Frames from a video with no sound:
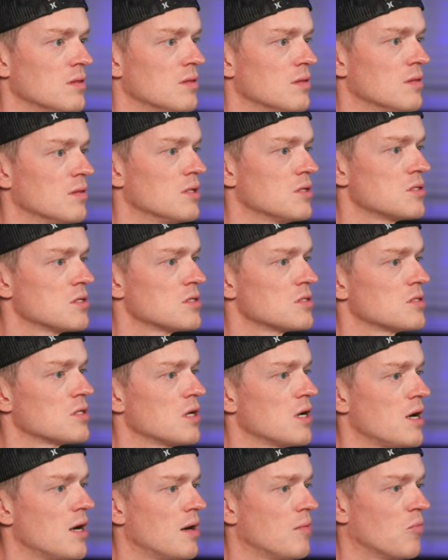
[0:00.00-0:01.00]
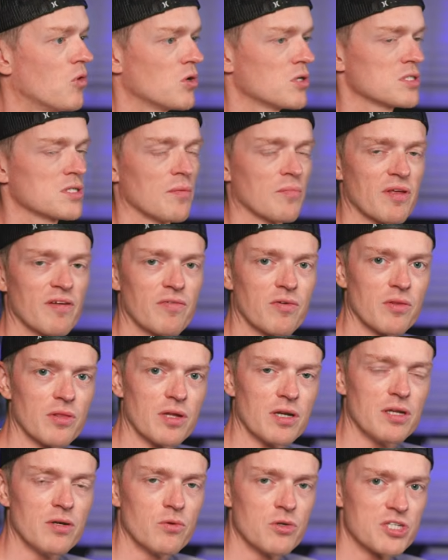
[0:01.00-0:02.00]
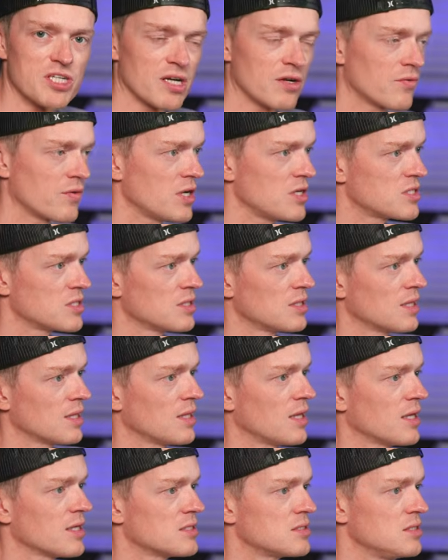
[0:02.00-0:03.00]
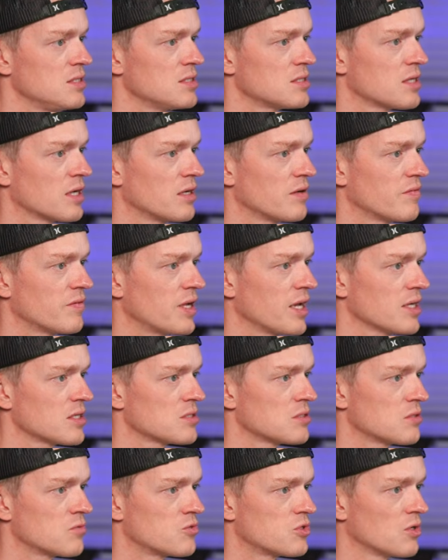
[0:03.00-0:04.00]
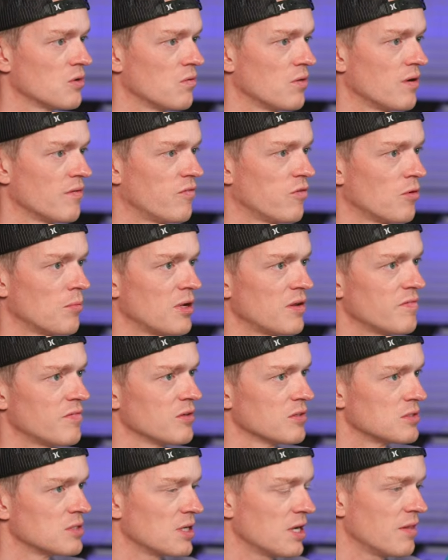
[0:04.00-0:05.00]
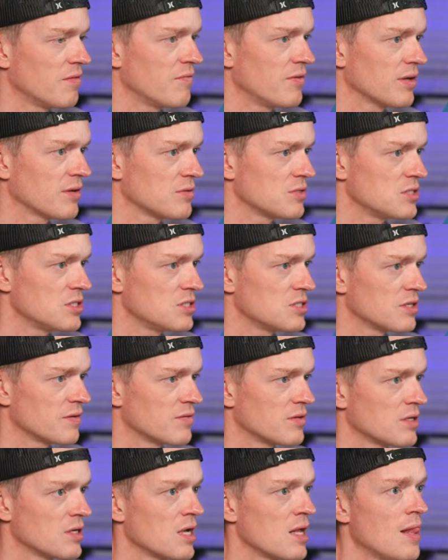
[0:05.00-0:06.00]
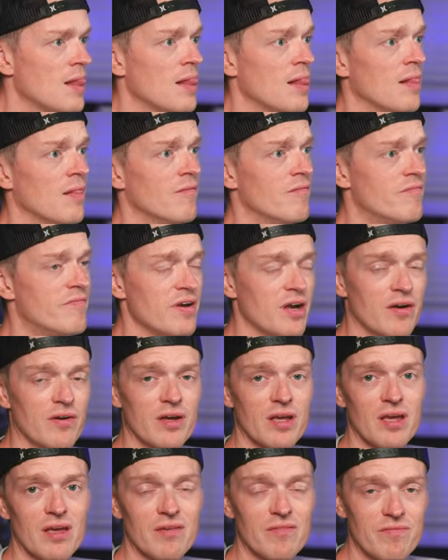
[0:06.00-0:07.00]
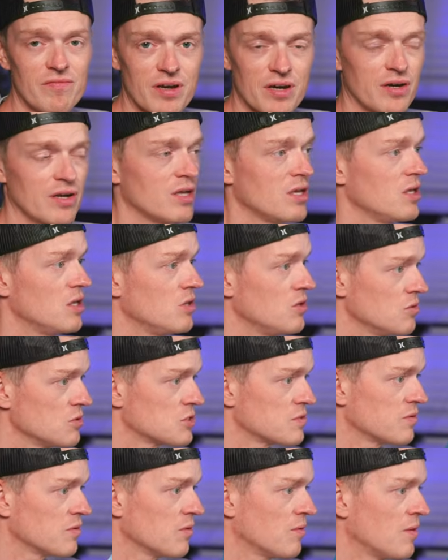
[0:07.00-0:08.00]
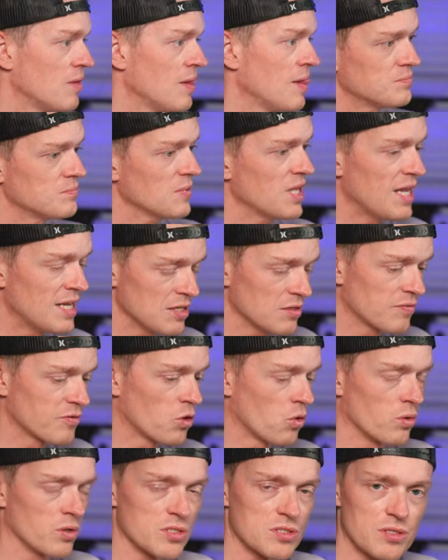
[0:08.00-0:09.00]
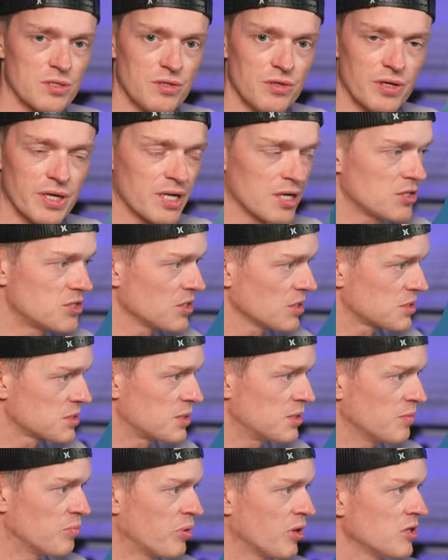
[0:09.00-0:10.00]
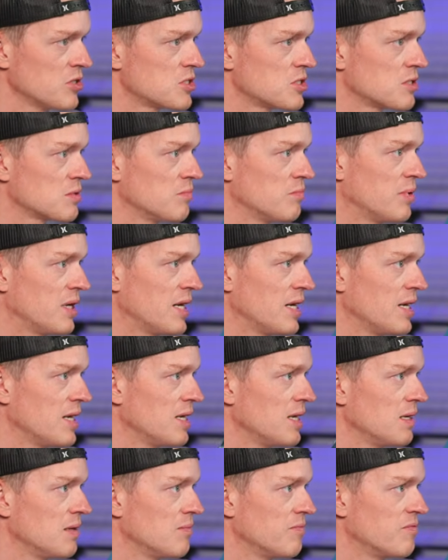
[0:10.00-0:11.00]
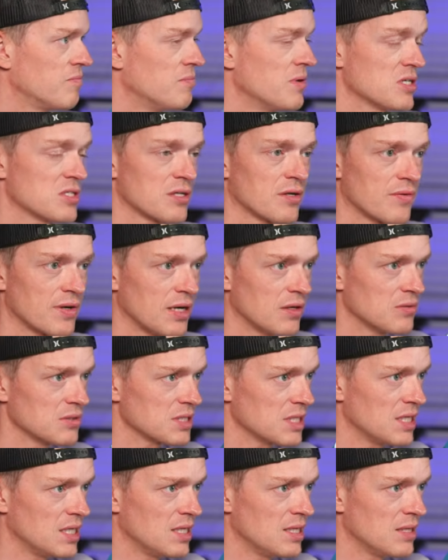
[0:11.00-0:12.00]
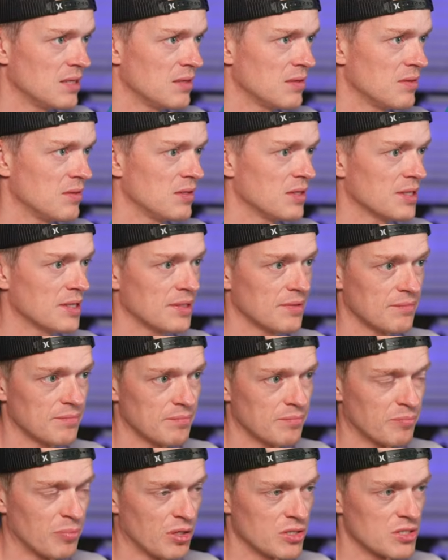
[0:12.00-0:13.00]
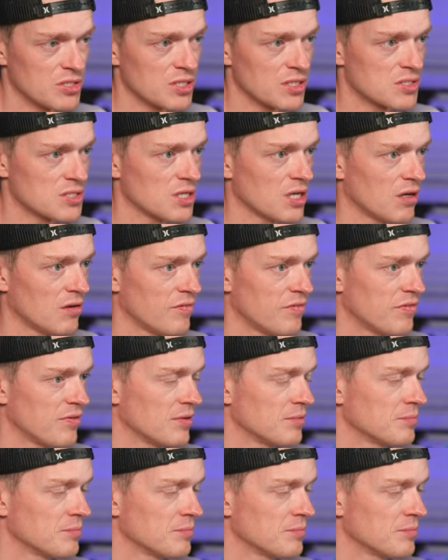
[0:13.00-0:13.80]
This is more something for the newer generation that likes these kind of kicks. So Formant Filter and Frequency Shifter. Very, very useful. And of course, you can adjust the punch by messing around in the punch itself.